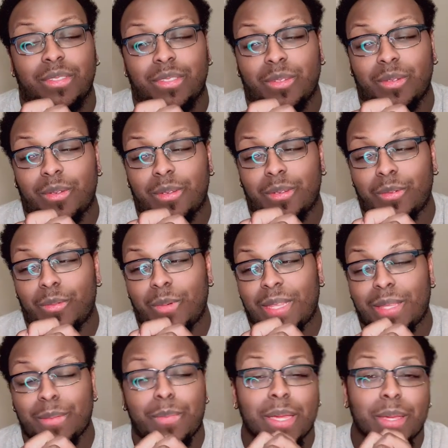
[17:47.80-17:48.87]
with
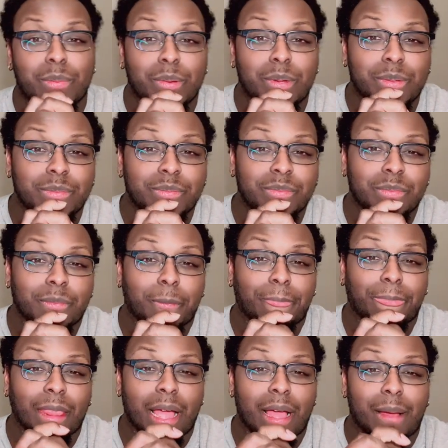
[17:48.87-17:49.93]
the people,
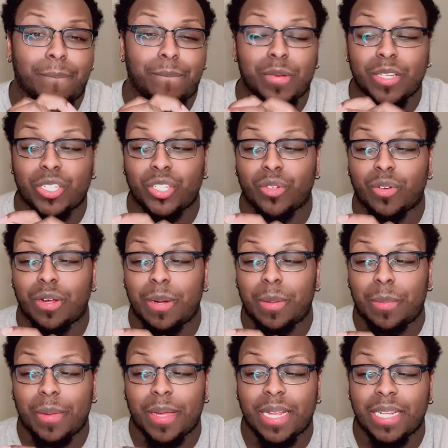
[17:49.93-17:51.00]
for sure.
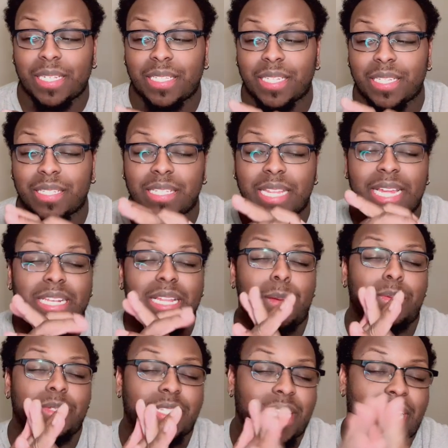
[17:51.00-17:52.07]
But it's that
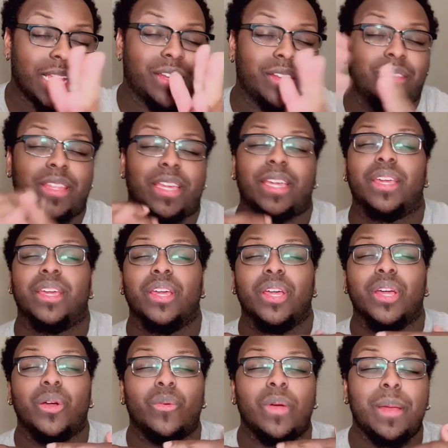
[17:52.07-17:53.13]
double standard that
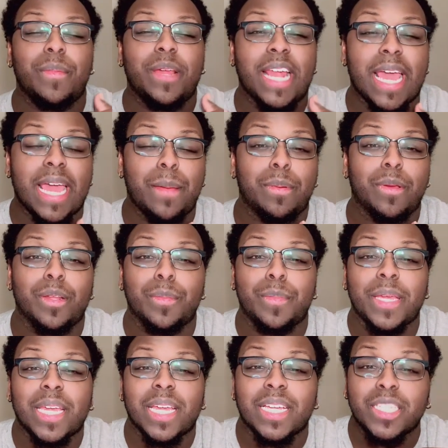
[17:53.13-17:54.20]
women are able to
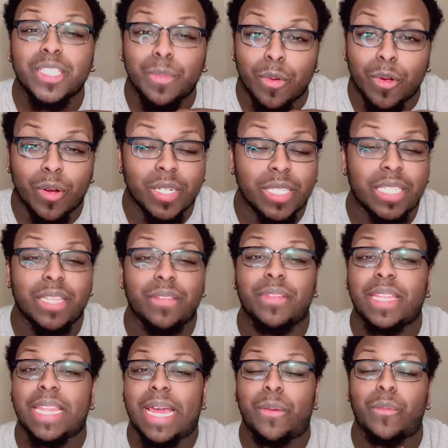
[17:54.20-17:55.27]
be explorative
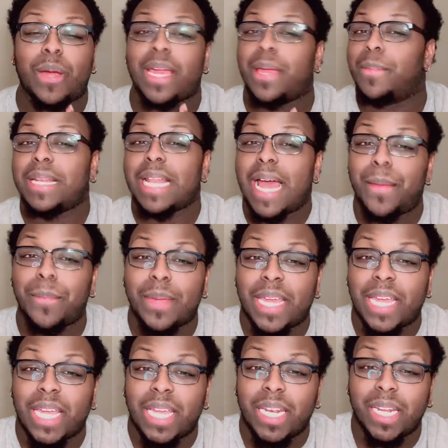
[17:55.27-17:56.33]
in that way, but not
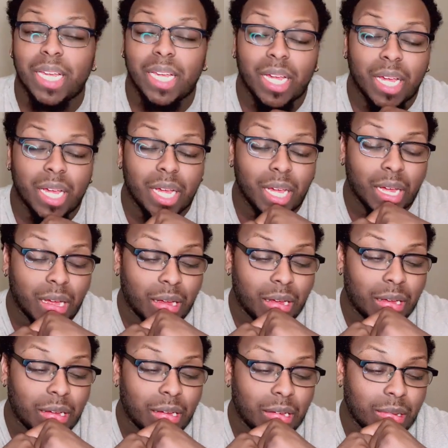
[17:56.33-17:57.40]
men.
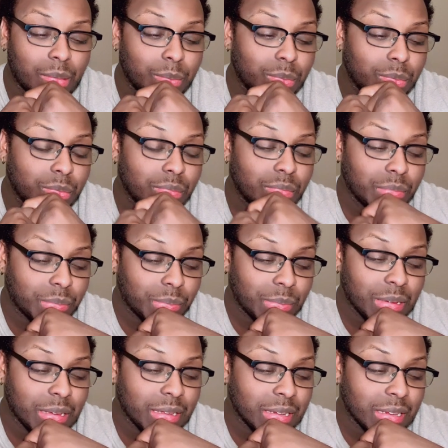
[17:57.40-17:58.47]

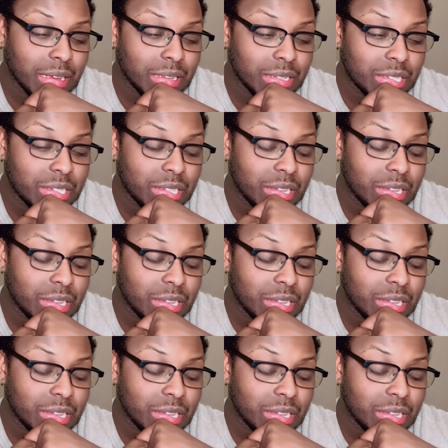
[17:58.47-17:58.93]
And then